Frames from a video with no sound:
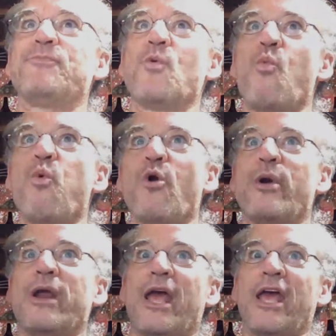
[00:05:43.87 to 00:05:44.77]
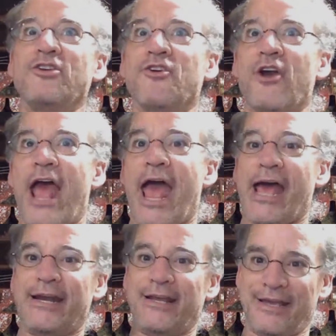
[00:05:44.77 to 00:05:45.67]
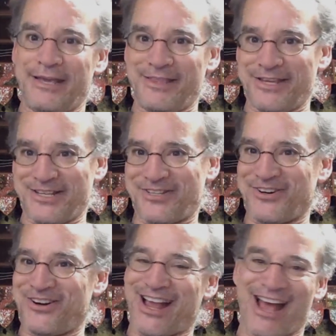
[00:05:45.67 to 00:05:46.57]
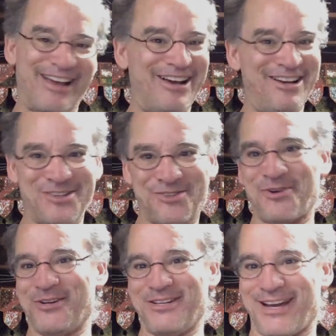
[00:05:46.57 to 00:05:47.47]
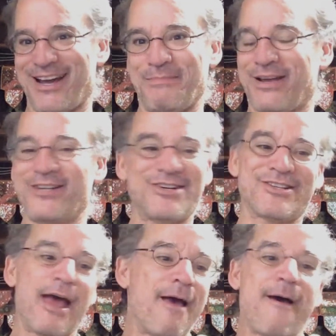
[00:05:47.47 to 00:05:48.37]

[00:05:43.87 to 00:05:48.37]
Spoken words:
worry in your head in this sort of kind of uncertain time, because there's